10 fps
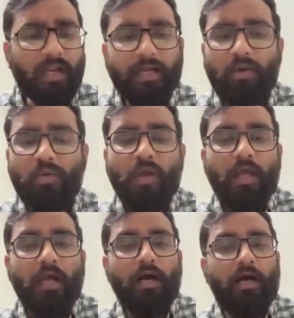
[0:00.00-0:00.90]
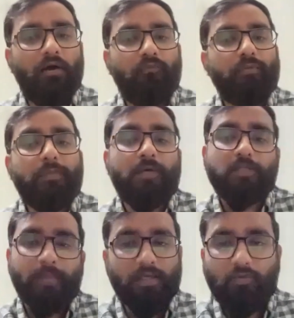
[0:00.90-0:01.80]
Now, from the
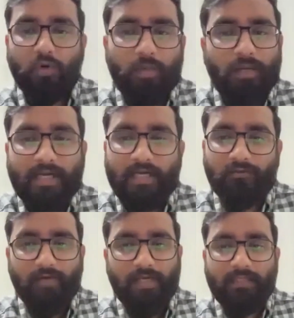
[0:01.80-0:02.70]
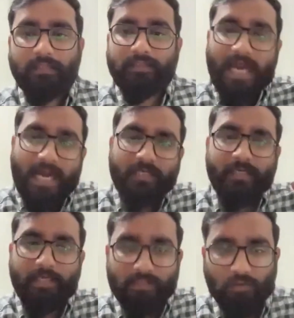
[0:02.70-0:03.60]
perspective of global battlefield,
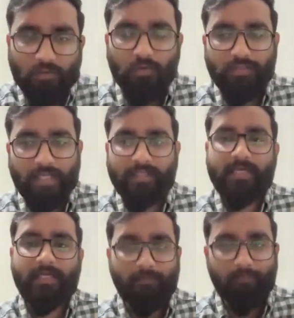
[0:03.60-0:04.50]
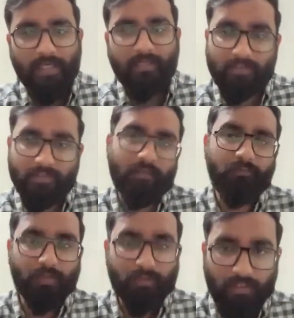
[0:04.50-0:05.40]
that discourse and that debate still
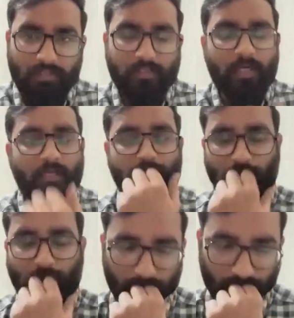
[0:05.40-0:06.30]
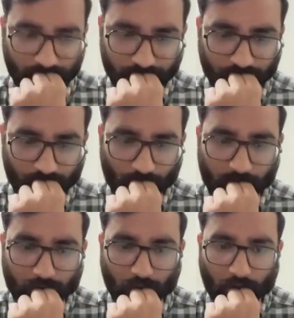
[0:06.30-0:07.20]
persists. So
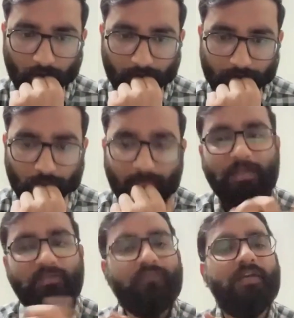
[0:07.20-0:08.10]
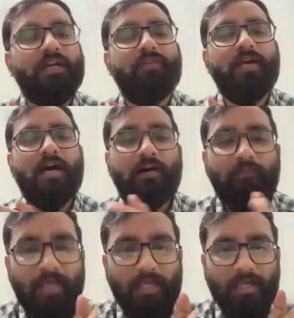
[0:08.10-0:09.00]
maybe we have drifted
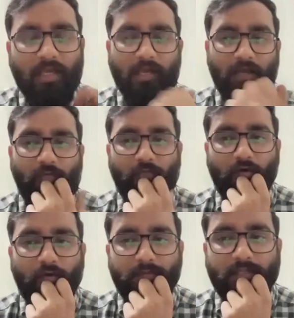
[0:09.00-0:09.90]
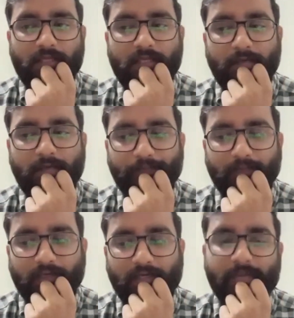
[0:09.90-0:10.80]
away from the
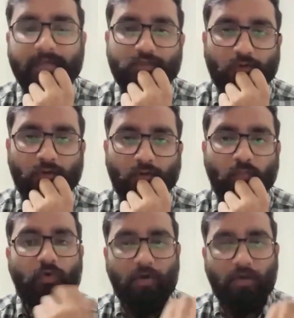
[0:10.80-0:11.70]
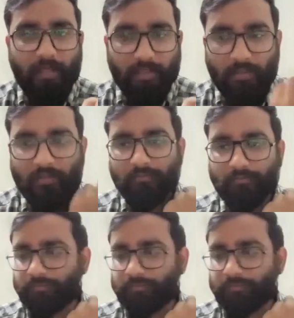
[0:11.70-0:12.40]
debates on war on terror,